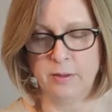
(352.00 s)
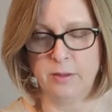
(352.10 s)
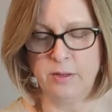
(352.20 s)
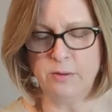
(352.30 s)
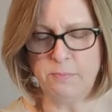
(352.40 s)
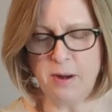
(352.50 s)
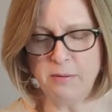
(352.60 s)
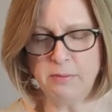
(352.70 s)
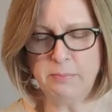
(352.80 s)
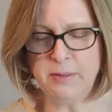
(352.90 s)
You
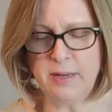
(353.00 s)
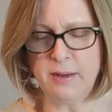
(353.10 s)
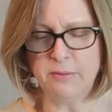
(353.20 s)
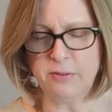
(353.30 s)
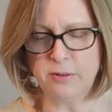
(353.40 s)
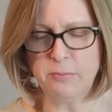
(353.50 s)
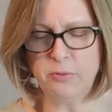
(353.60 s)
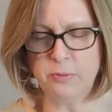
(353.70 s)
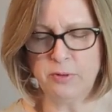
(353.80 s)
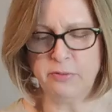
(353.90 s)
probably have some
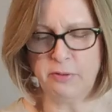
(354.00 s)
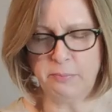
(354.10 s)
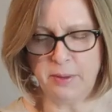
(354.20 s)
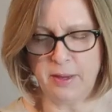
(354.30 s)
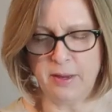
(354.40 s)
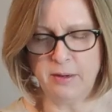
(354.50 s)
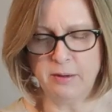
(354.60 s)
sort of a bed.